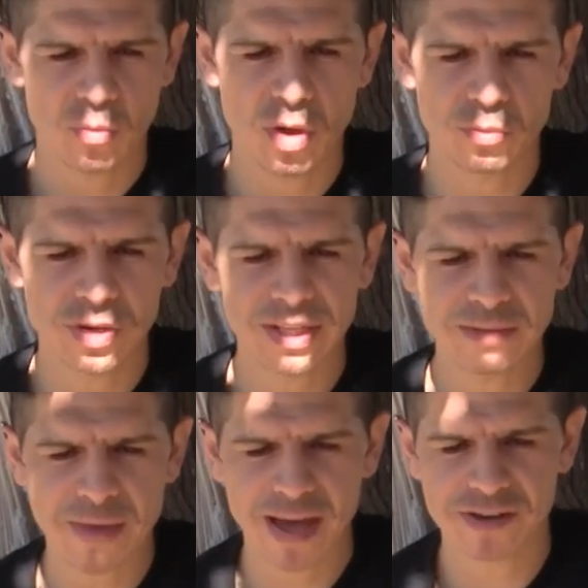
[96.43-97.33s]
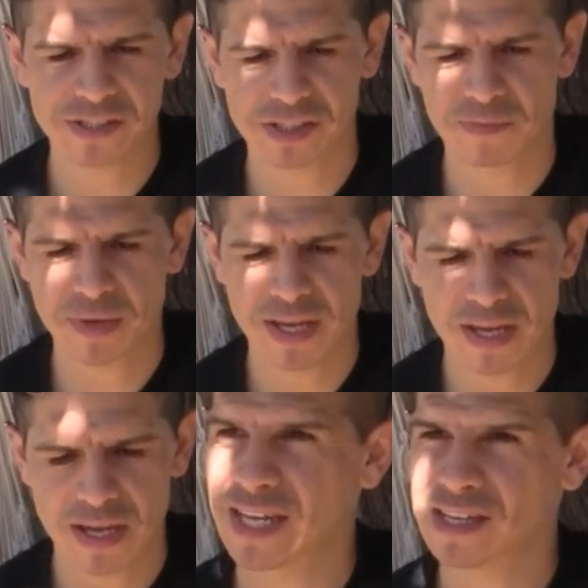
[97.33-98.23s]
What really matters to
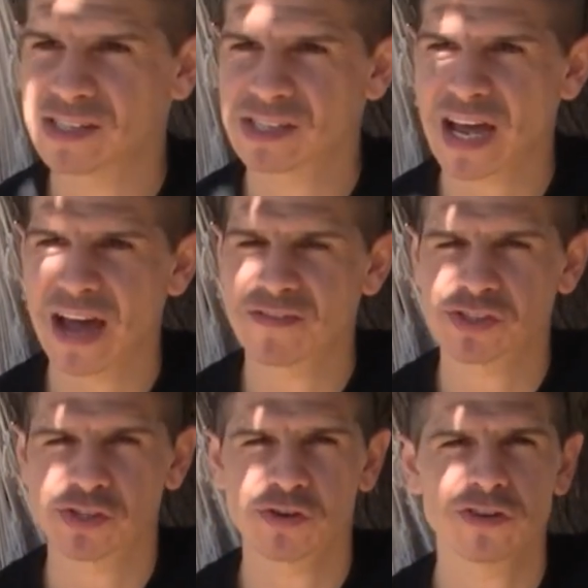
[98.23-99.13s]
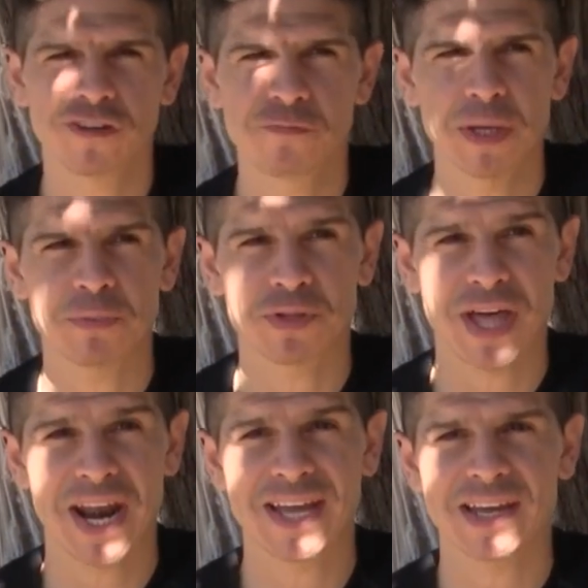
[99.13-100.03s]
me is to have a circle of people
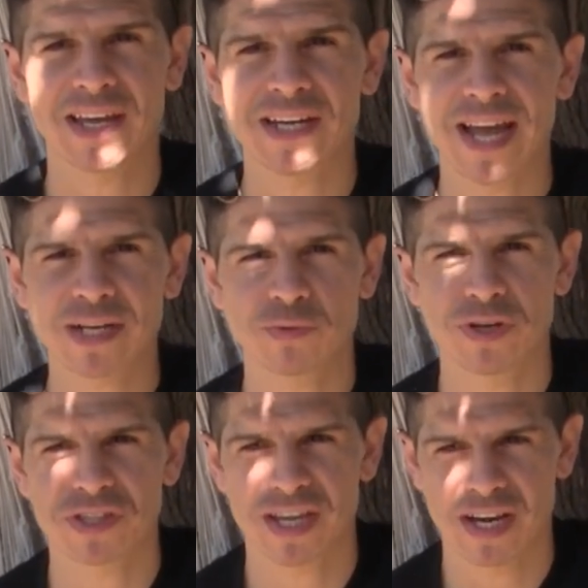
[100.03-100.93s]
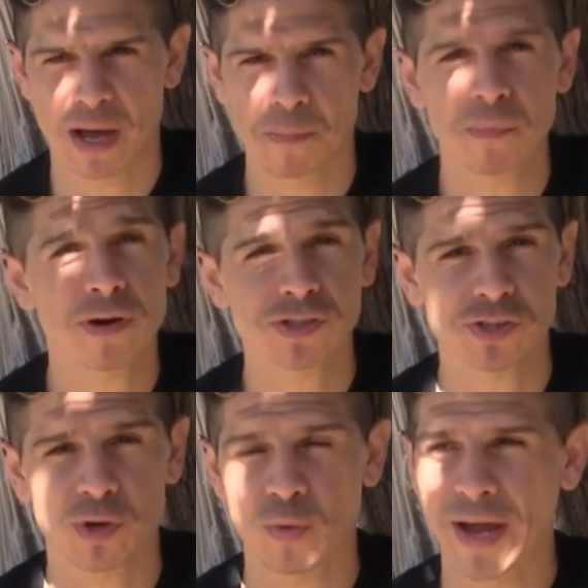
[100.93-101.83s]
that I can connect with in a
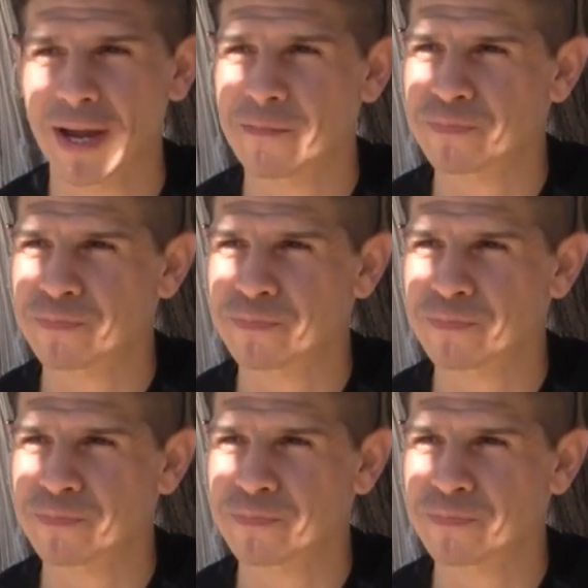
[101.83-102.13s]
personal way.